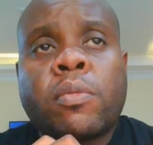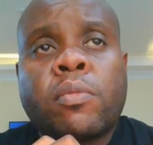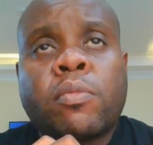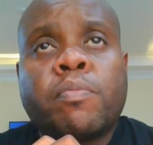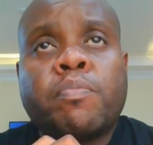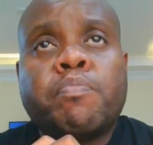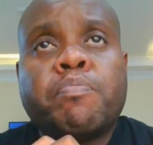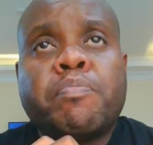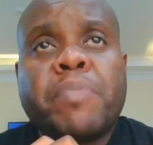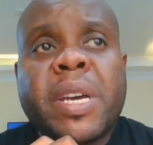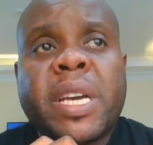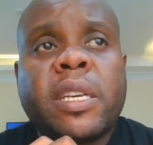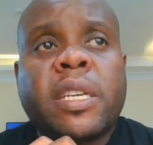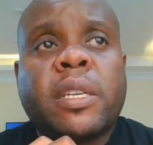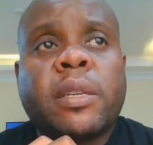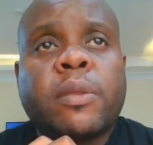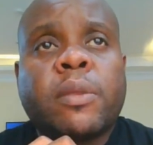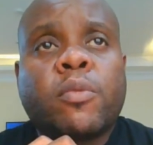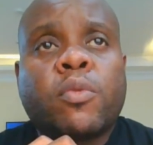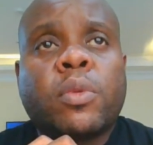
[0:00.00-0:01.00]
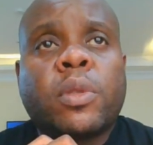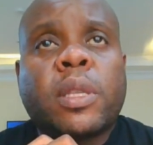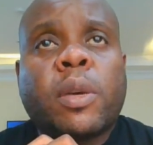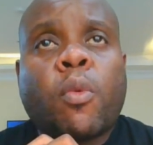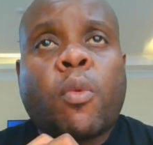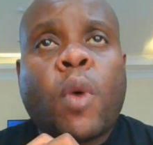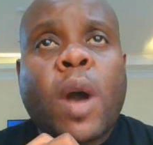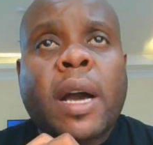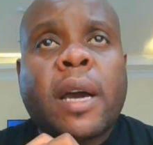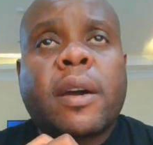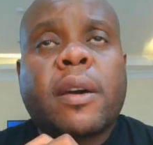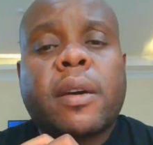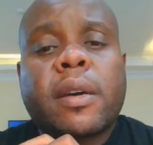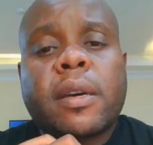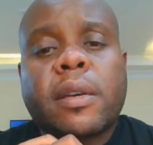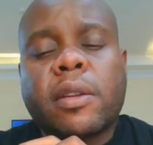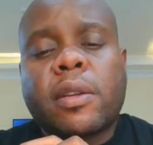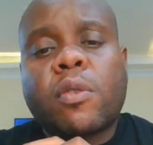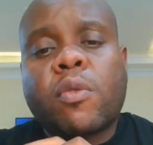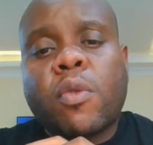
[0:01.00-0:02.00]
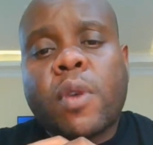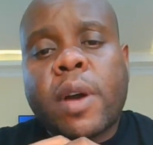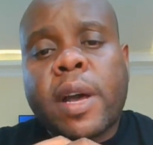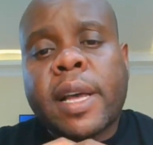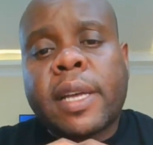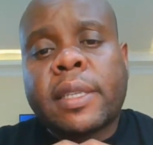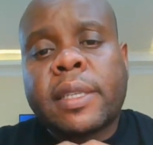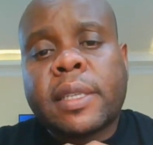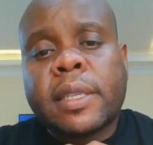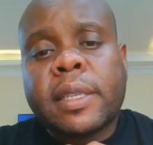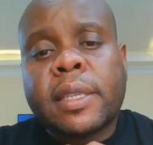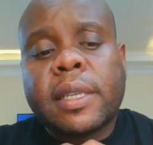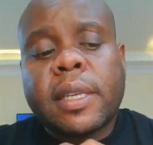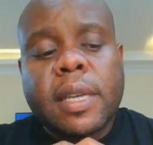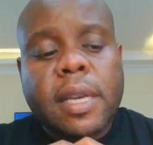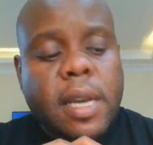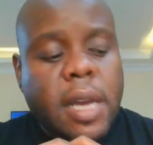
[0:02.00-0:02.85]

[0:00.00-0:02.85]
the work requires